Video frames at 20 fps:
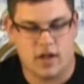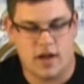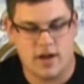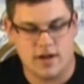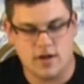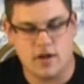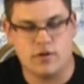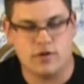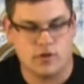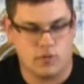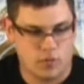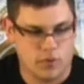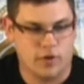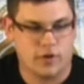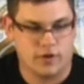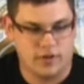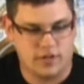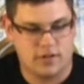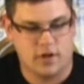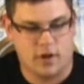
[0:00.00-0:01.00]
I know you
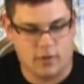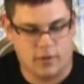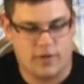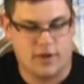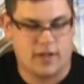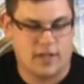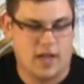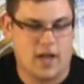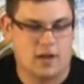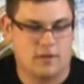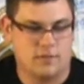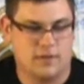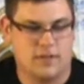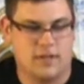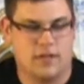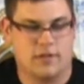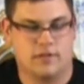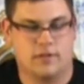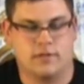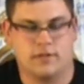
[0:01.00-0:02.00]
really don't think Adam
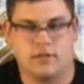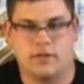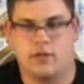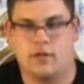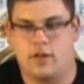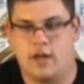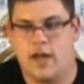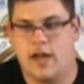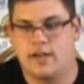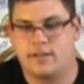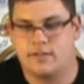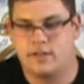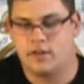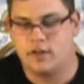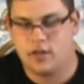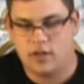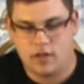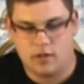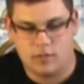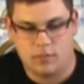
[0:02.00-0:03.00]
Sandler's a good actor,